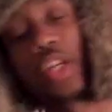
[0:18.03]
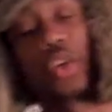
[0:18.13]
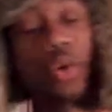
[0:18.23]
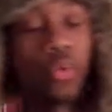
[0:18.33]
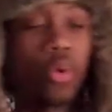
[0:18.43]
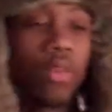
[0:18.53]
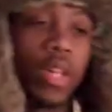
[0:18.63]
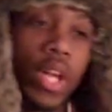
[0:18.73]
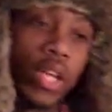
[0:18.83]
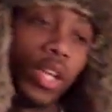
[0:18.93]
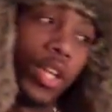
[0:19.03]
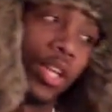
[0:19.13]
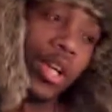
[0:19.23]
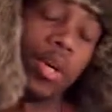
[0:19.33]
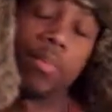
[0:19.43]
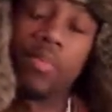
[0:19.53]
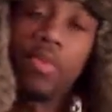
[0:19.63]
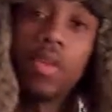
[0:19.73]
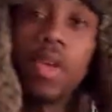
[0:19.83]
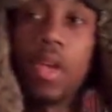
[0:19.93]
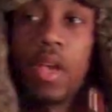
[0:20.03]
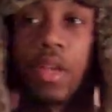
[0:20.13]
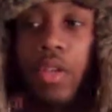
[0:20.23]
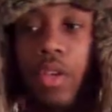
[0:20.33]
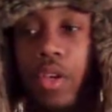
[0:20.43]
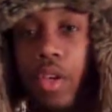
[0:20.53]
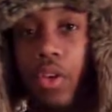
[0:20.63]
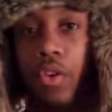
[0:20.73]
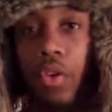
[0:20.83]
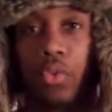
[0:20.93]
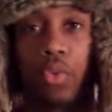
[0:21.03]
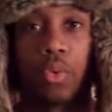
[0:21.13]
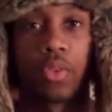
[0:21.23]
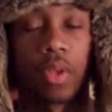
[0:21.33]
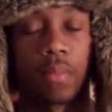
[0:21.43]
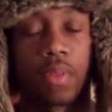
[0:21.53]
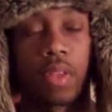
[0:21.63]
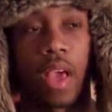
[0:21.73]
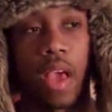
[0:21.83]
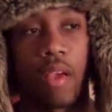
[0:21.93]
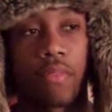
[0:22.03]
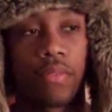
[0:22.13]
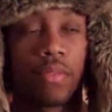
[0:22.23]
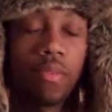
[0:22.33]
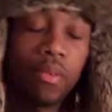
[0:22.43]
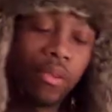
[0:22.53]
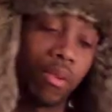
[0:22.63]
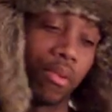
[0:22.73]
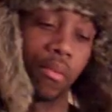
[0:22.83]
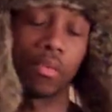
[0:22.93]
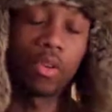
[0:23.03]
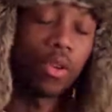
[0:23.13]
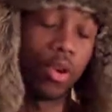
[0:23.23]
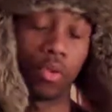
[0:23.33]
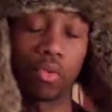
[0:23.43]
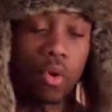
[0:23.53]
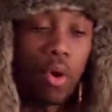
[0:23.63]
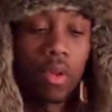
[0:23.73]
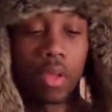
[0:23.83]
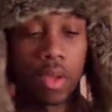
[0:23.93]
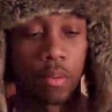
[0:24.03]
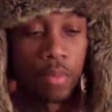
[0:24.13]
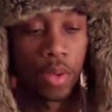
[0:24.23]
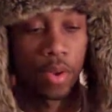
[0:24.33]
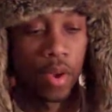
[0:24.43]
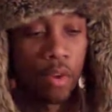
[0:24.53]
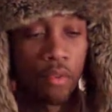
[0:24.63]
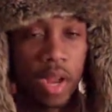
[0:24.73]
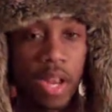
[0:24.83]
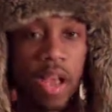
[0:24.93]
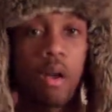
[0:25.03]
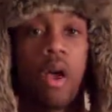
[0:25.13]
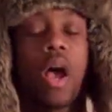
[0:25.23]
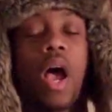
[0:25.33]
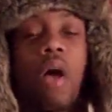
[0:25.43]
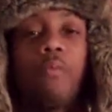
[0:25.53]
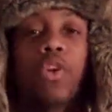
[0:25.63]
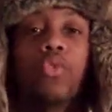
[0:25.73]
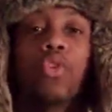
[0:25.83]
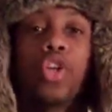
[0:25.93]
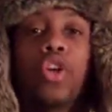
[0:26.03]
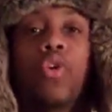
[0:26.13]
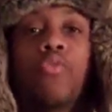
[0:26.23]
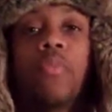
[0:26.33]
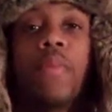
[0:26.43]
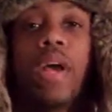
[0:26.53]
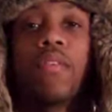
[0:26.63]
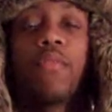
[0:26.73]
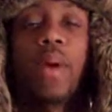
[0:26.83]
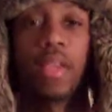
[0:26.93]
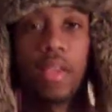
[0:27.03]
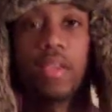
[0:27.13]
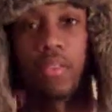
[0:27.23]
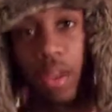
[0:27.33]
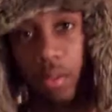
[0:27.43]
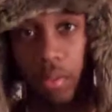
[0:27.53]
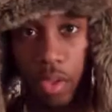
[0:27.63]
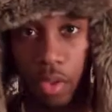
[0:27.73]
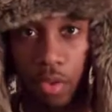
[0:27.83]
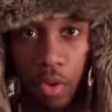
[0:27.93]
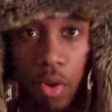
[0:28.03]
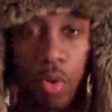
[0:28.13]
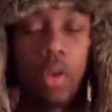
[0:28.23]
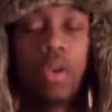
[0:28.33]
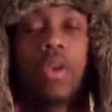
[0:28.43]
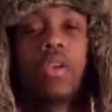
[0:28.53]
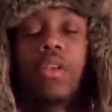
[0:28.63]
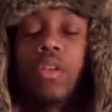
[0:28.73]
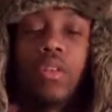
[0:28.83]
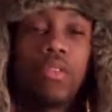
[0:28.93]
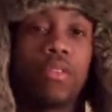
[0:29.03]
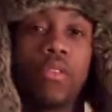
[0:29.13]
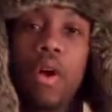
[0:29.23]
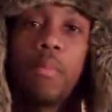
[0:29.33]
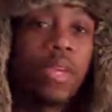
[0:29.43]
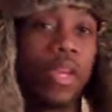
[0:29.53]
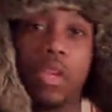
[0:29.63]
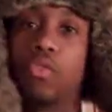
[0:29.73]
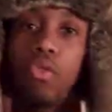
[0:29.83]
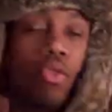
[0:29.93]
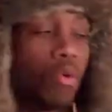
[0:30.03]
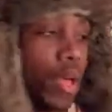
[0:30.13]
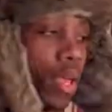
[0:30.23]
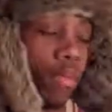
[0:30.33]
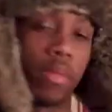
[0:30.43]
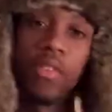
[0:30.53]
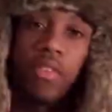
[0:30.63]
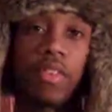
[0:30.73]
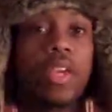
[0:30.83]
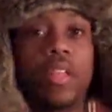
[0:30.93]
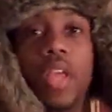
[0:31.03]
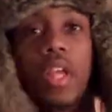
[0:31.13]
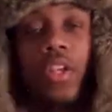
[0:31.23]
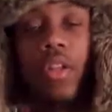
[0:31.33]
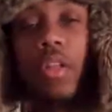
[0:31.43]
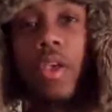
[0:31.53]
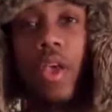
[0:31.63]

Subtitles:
of shows on relationships and, doing something to have, the girls talking. But right now, I want to do a show for my geeks out there, because, I'm a geek too, and this is Geek Nation.